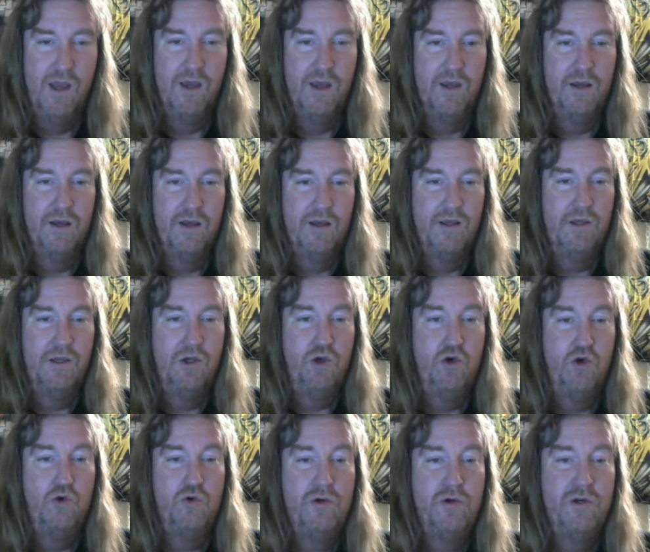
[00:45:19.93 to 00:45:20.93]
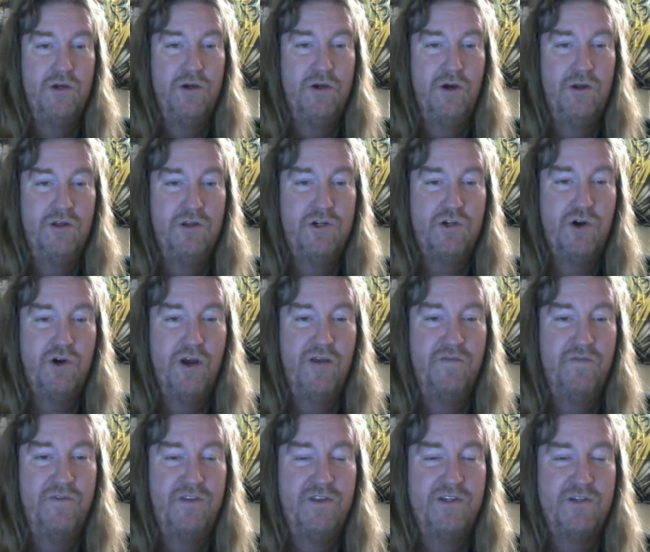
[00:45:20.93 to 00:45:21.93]
You can call the triumph at
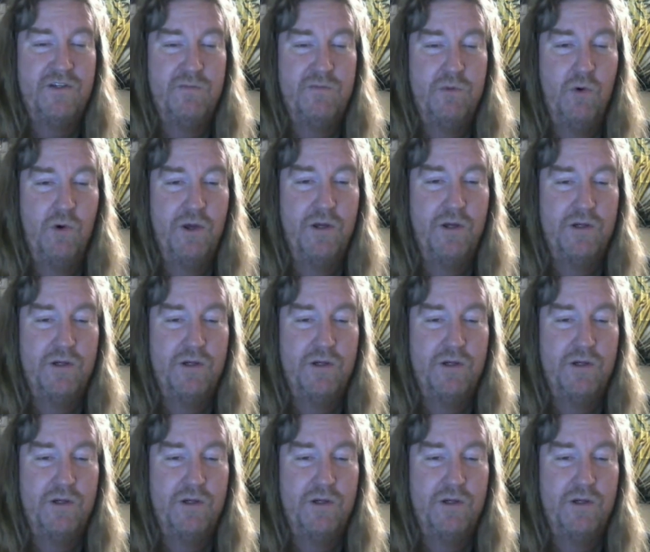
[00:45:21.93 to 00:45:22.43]
this point.